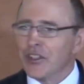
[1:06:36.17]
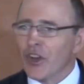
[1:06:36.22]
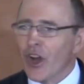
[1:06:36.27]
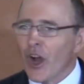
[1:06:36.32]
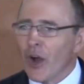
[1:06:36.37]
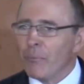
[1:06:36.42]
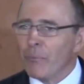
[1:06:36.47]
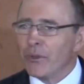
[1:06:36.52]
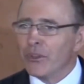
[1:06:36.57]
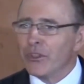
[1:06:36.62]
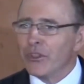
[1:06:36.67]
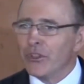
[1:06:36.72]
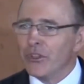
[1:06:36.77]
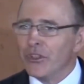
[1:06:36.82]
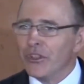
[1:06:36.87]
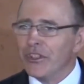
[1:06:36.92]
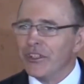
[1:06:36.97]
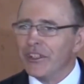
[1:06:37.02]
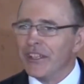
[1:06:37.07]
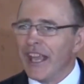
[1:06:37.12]
an
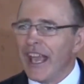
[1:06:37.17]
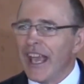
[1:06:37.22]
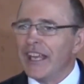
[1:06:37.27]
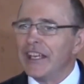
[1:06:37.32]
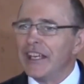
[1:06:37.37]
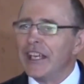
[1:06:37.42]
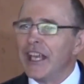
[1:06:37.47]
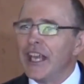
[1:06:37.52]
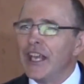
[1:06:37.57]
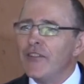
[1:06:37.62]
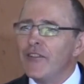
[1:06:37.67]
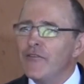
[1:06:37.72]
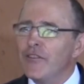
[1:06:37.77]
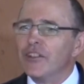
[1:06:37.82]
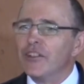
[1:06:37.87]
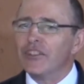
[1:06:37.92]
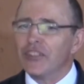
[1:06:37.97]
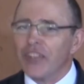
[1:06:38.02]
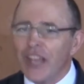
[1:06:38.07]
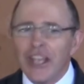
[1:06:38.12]
opportunity and an
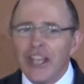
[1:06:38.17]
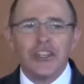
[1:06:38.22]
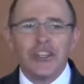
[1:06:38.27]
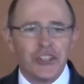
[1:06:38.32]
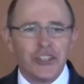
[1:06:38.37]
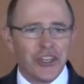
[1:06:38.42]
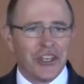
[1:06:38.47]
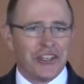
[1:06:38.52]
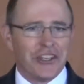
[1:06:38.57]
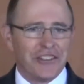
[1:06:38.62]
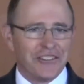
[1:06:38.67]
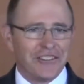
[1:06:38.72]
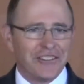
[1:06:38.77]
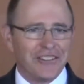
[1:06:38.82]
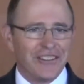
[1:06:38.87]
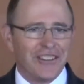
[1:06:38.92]
invitation